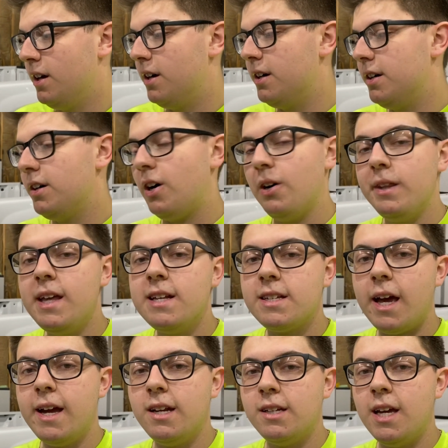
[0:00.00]
On these
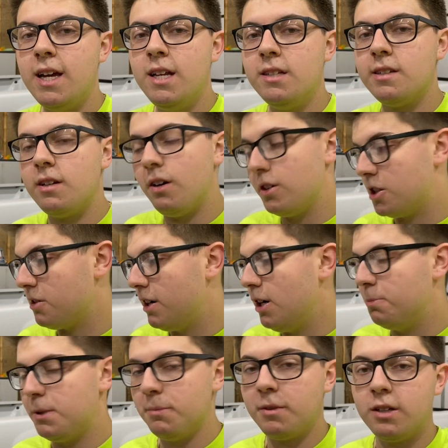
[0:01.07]
18s, it also
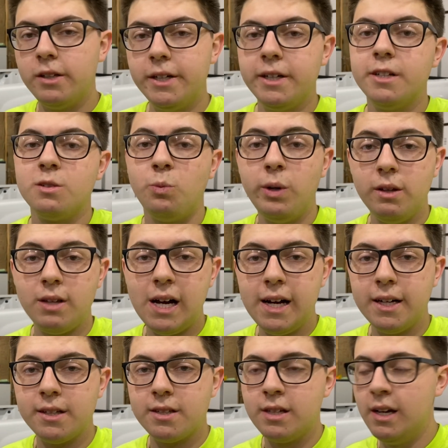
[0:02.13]
helped him clear his wheel
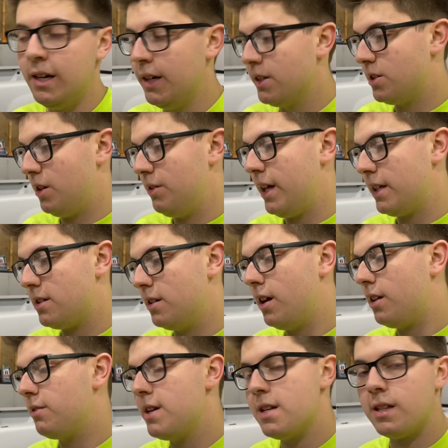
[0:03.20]
lights. So that's
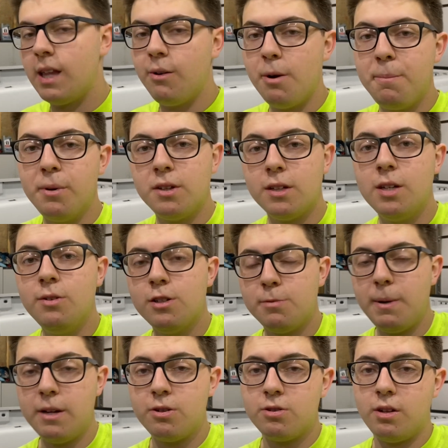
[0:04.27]
another reason that we put the 2-inch
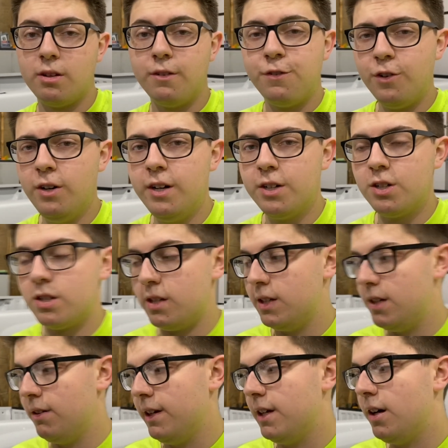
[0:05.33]
spacers on the front, just
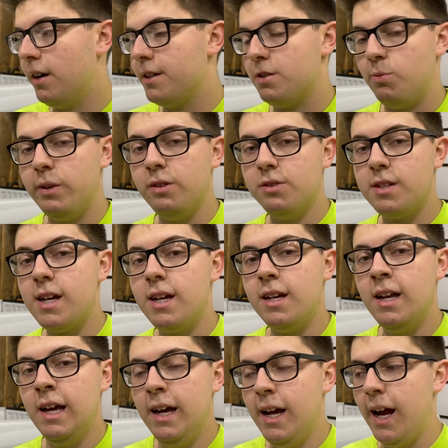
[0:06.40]
until he got his wheels in.
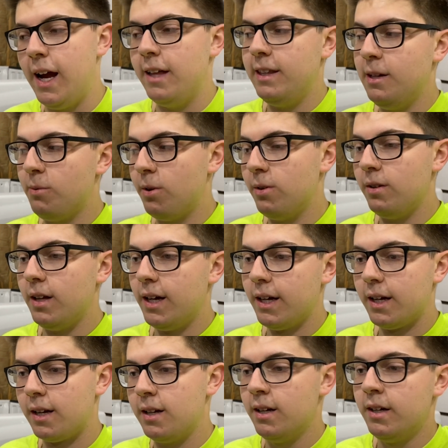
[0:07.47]
And then we were
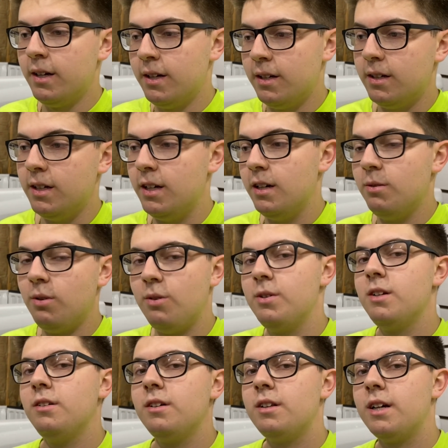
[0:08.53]
like, you know, what would
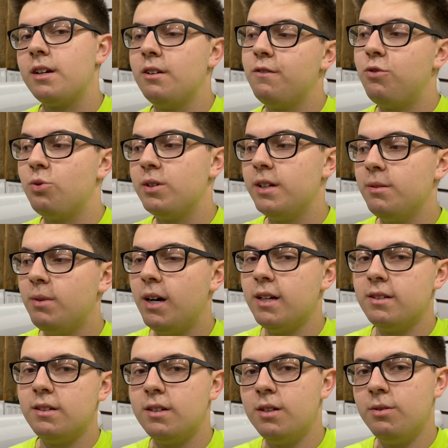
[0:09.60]
it look like on 14
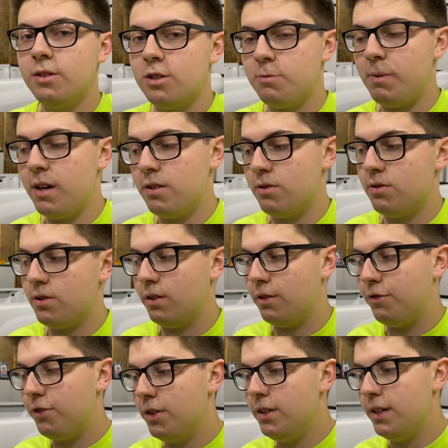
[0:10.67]
wides and 2-inch spacers on the
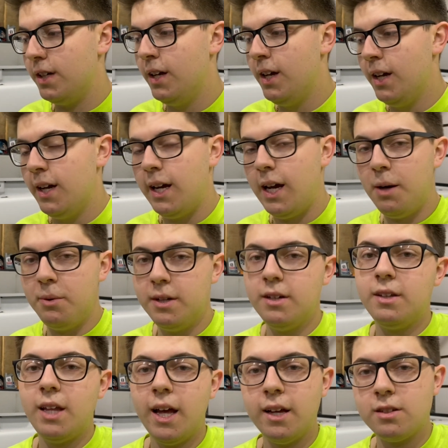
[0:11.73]
front? And we
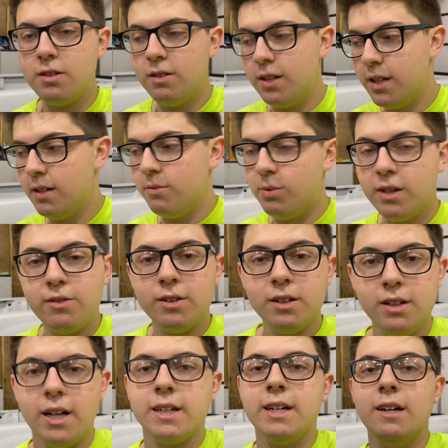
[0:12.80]
done that. So then we really
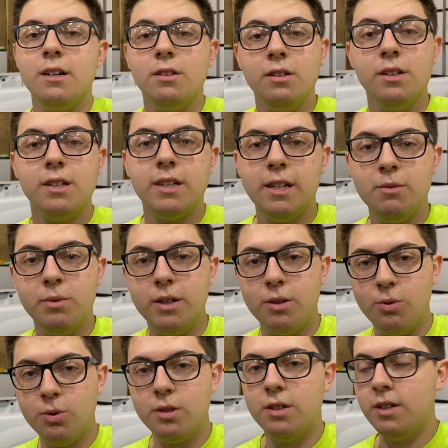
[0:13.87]
liked how it looked, and we
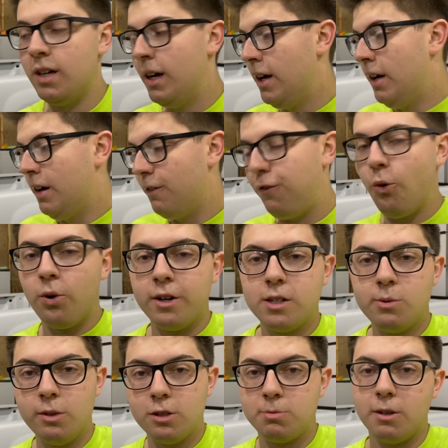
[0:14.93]
ordered 4-inch
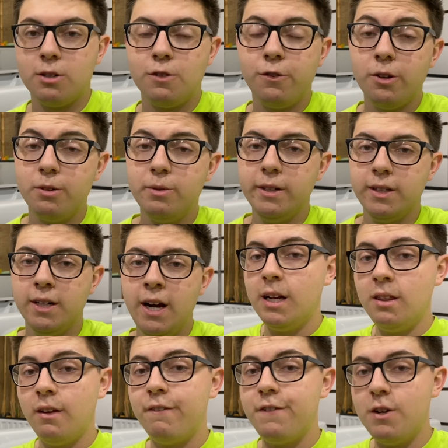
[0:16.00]
wheel spacers for the rear. In
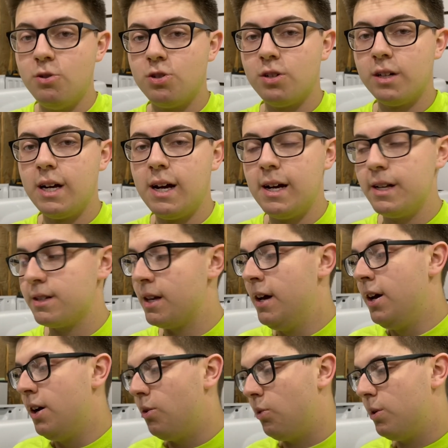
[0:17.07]
the future, guys,
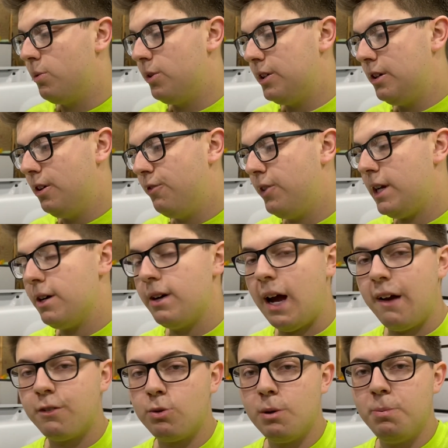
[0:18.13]
we will do a video
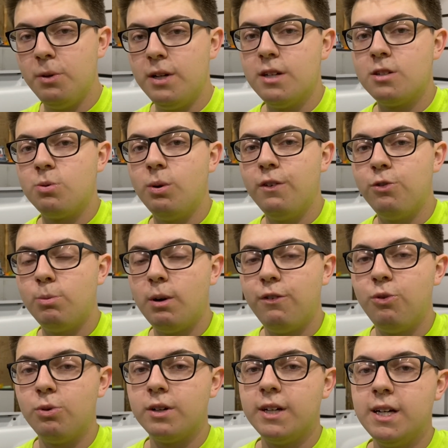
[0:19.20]
after we put his
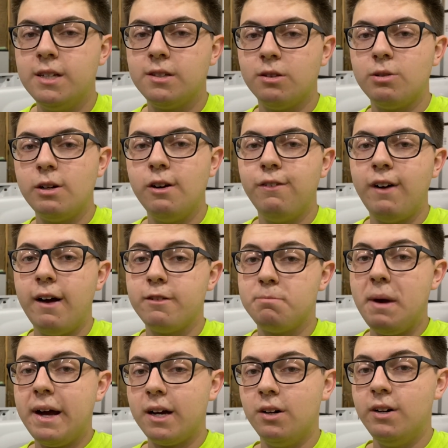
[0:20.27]
24x14s and 305s
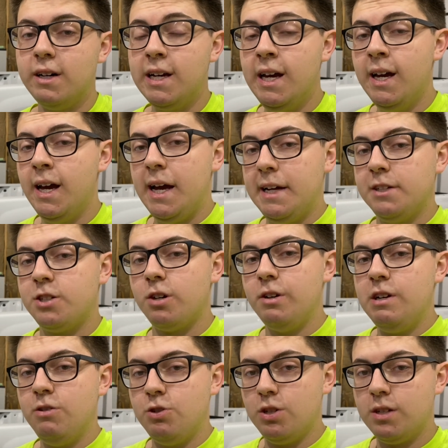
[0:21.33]
back on and show
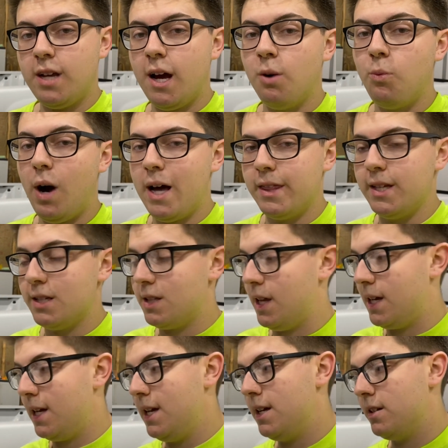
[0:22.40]
you just how wide this
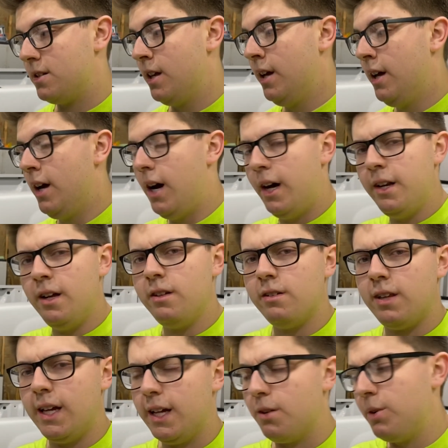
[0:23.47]
thing is. Another
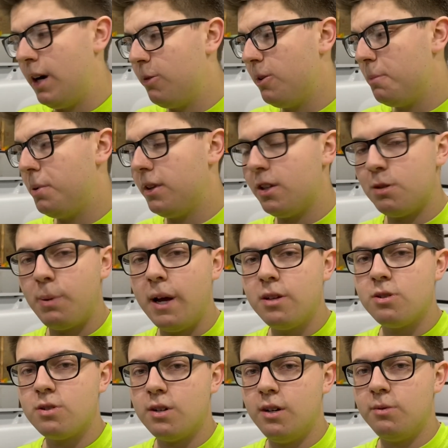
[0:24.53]
thing, whenever we put the
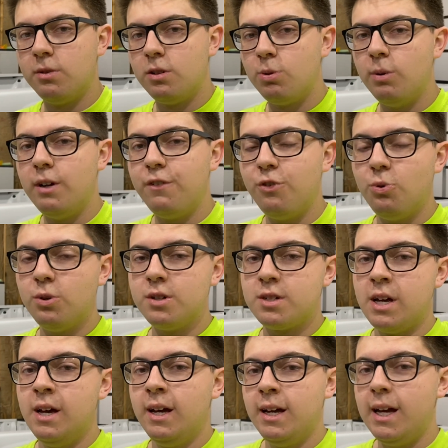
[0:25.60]
spacers on with the 24s,
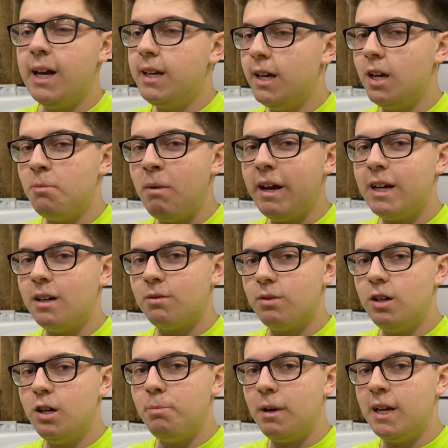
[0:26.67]
it didn't make it
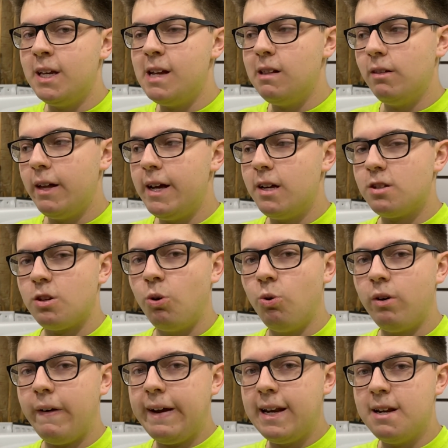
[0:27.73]
rub any less
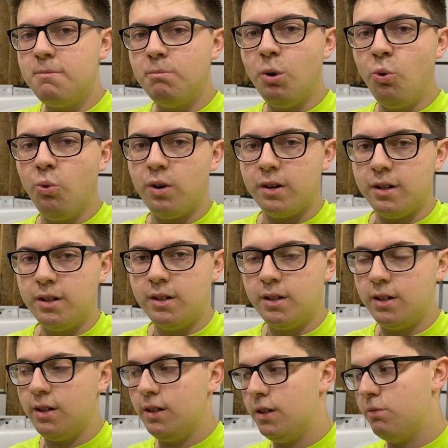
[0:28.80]
or any more.
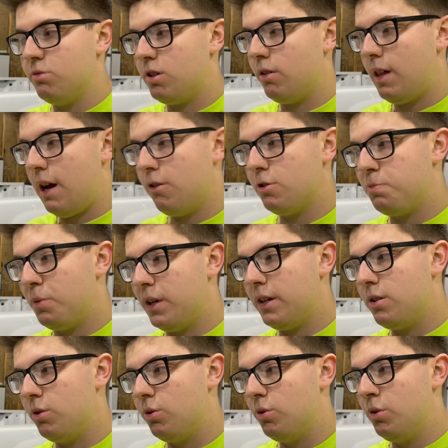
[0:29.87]
So that was pretty
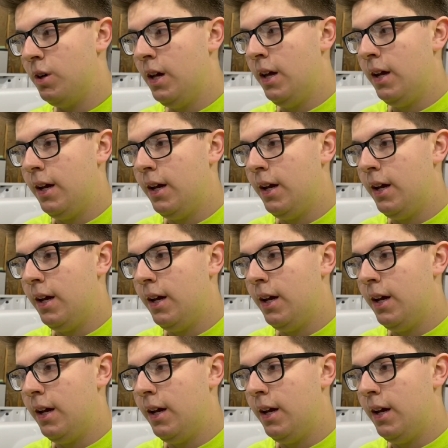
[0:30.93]
cool.